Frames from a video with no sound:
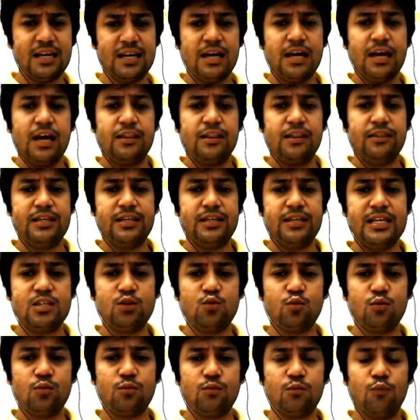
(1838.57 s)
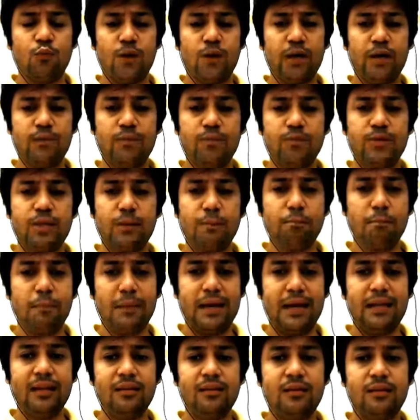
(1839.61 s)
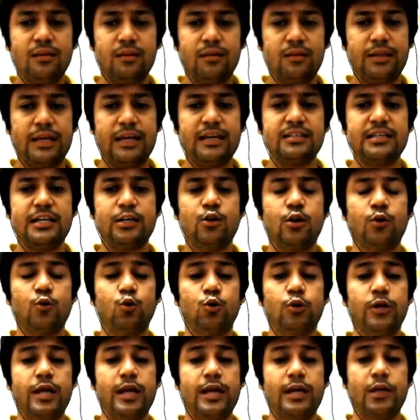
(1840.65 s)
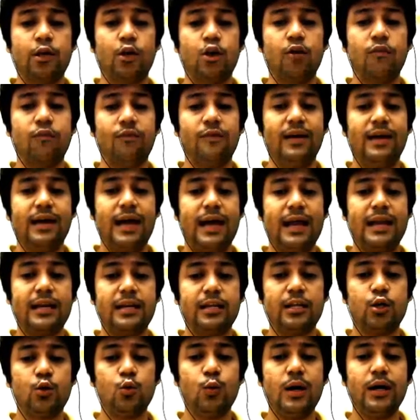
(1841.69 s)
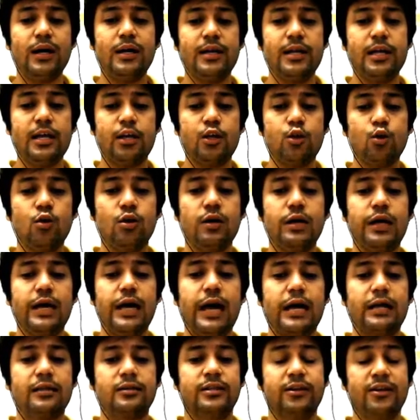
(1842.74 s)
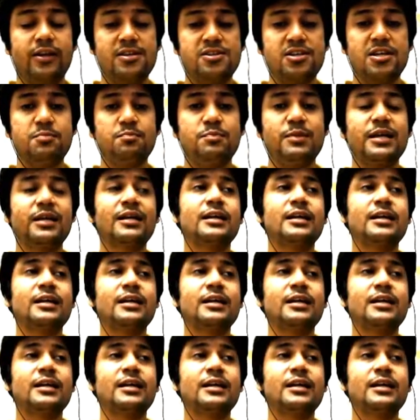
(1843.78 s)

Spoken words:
These were the main things that you have to take care of, NQ and DQ. The reason being,